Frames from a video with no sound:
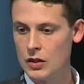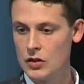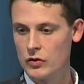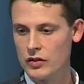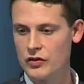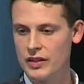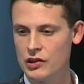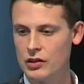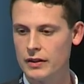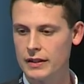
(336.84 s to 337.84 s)
So the
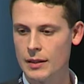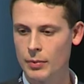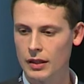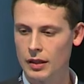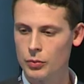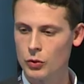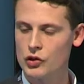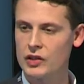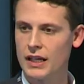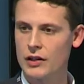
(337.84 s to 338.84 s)
traditional, typical
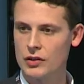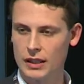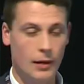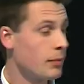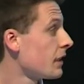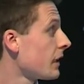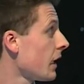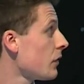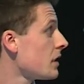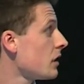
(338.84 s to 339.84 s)
approach to natural capital
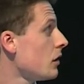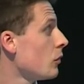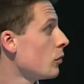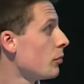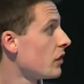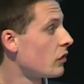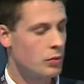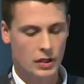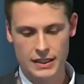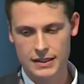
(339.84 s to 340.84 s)
accounting, you won't be
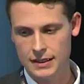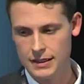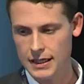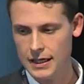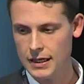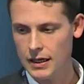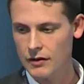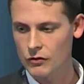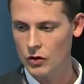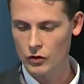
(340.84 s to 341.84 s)
surprised to see,
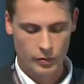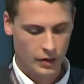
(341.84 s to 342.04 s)
involves